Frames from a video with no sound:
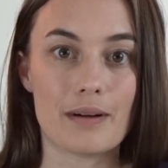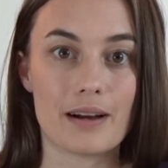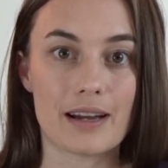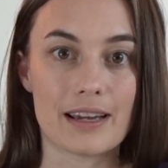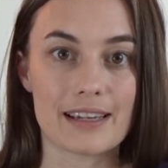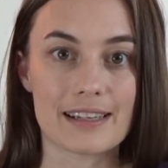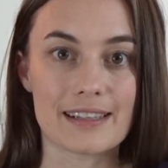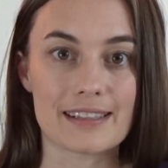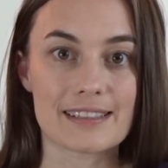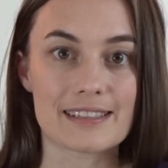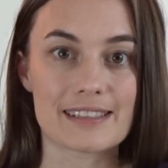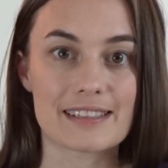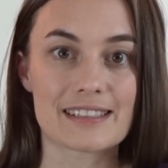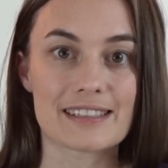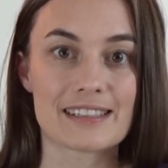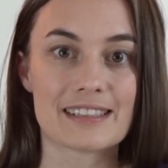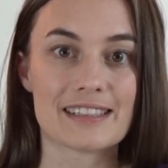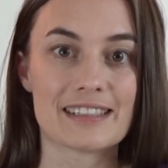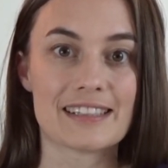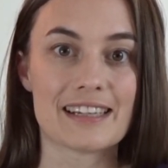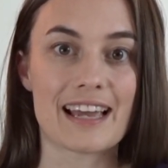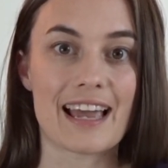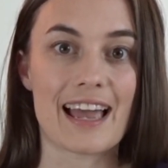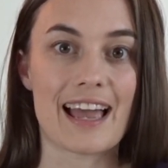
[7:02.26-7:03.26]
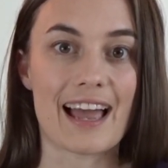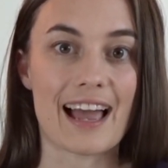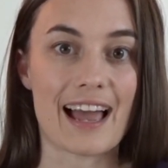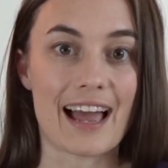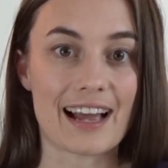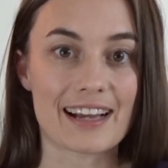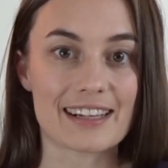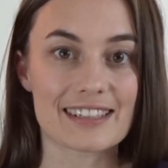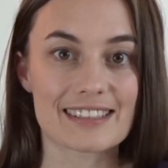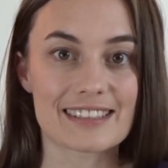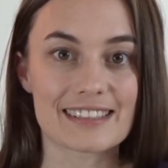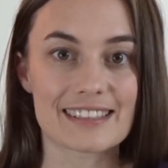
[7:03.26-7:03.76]
mice
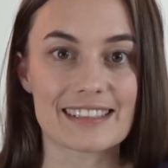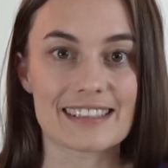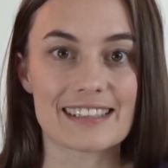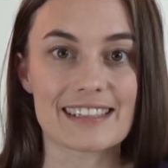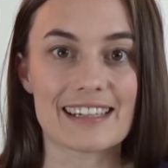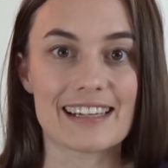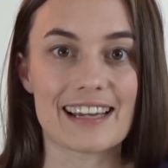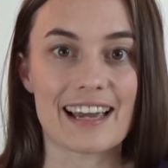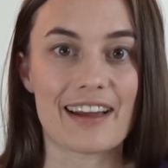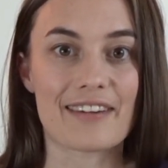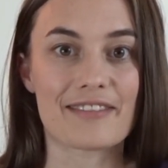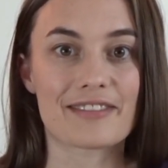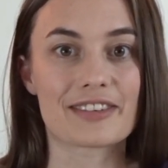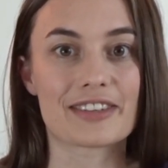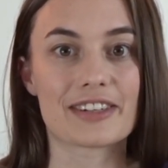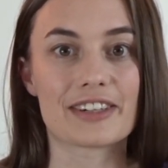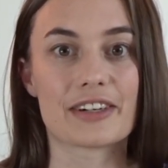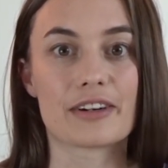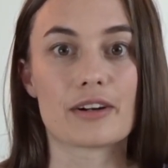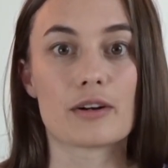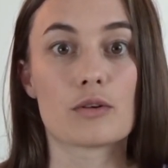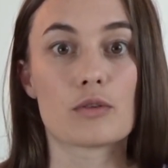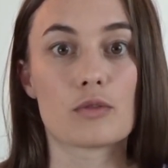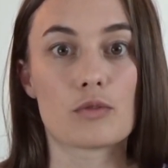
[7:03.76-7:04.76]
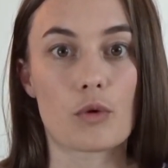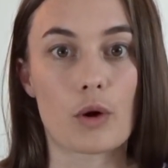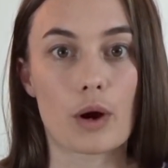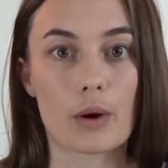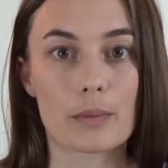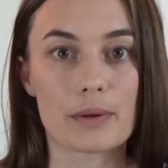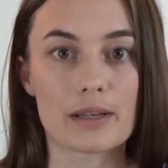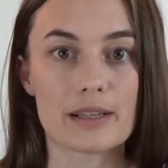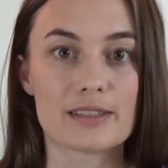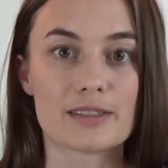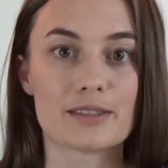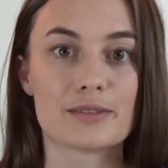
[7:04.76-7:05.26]
actually, after 4
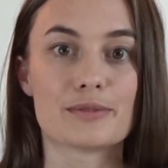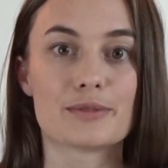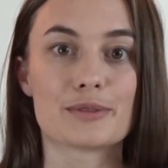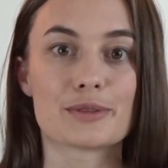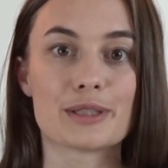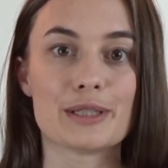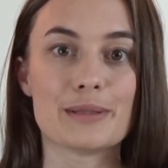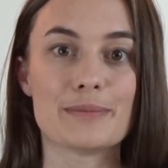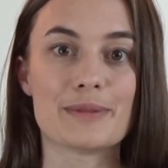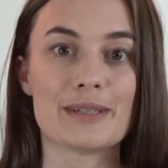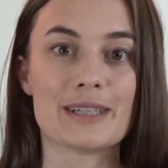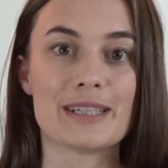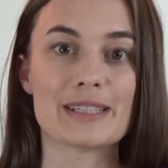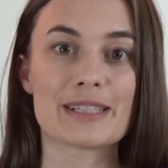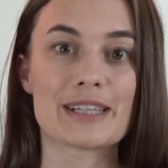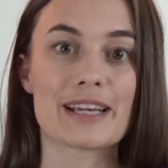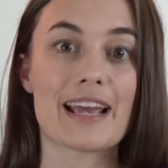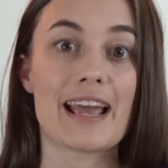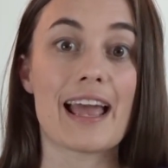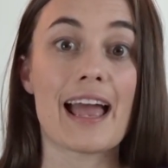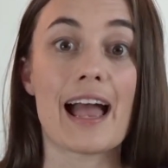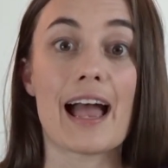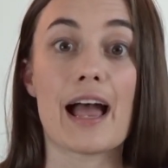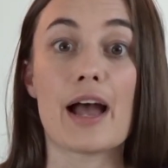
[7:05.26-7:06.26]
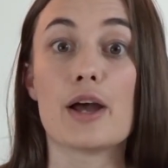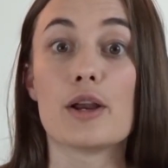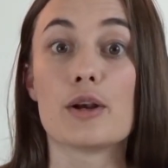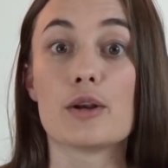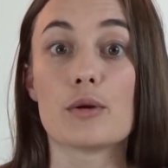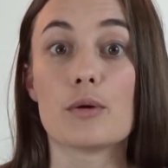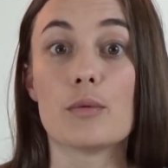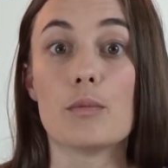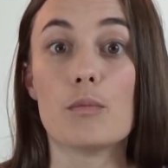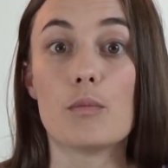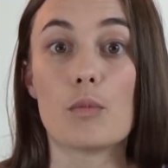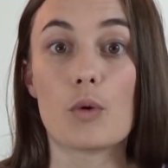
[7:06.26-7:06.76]
weeks of treatment, had
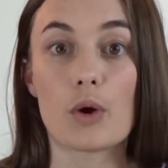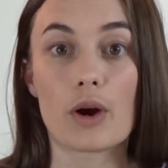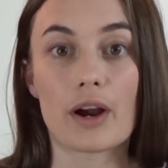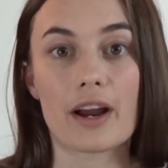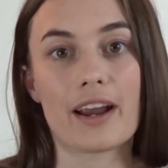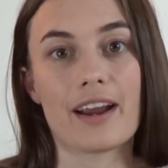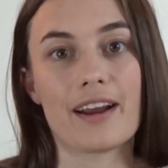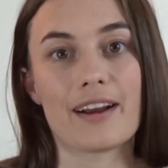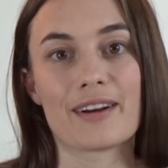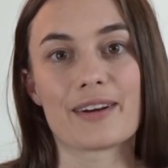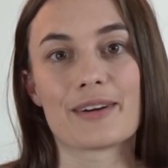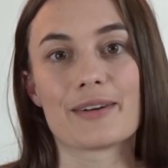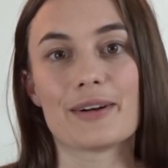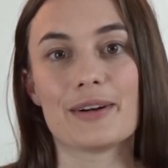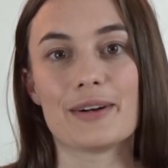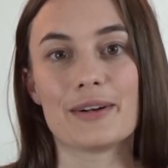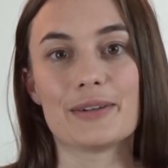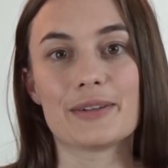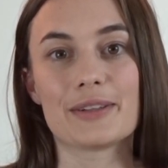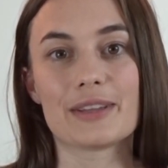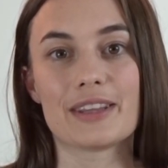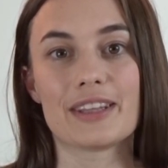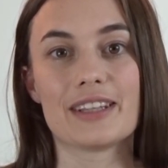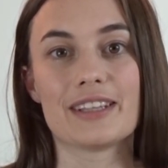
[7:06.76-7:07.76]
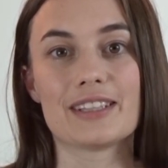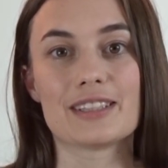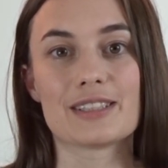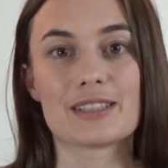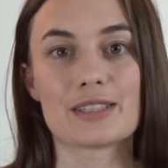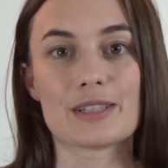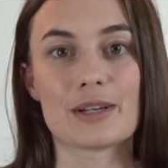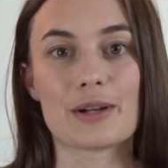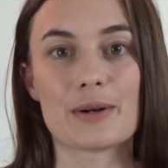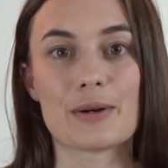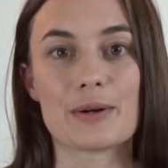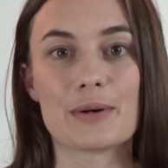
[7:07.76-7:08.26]
more hair growth.
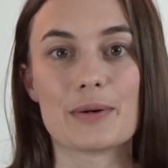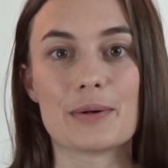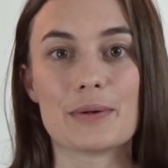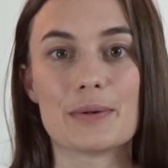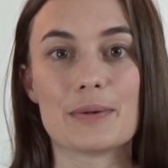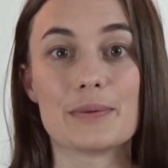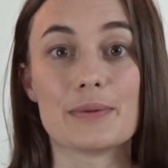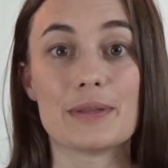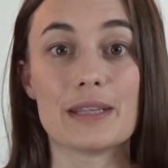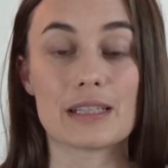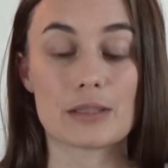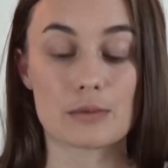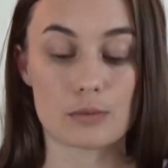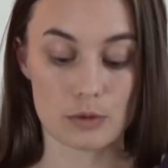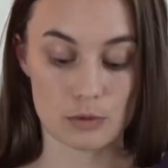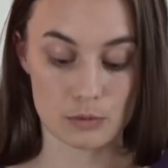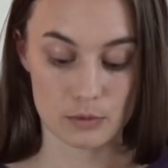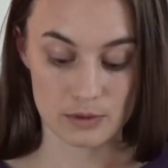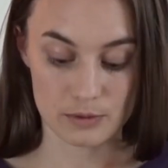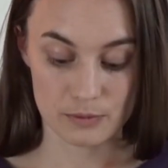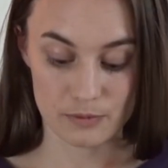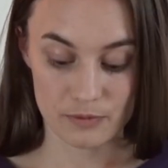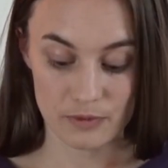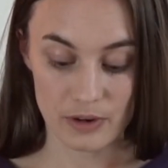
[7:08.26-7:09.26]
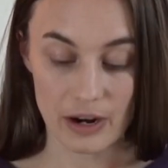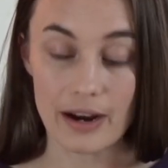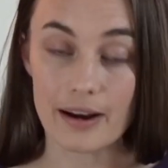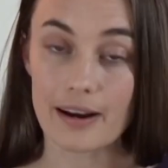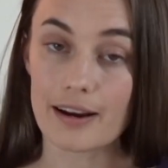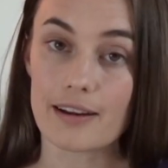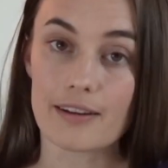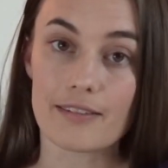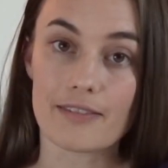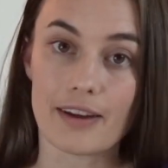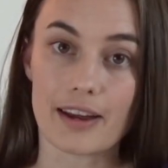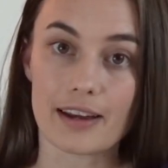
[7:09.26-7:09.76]
So this one was
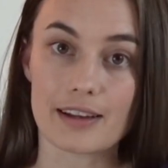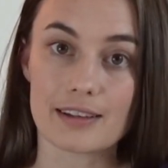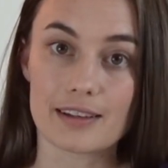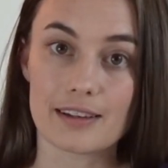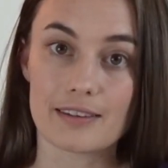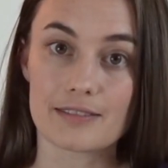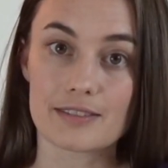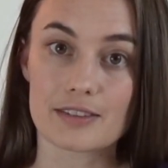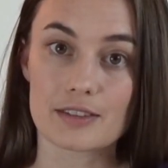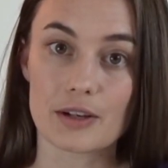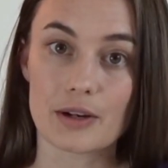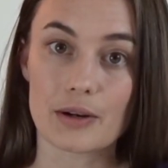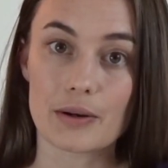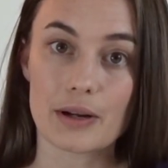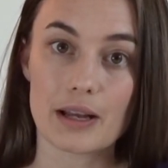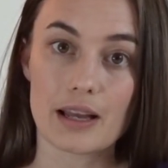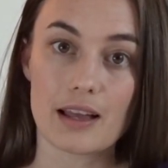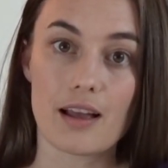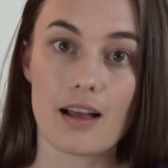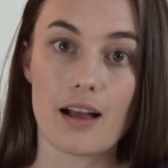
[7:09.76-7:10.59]
very effective, so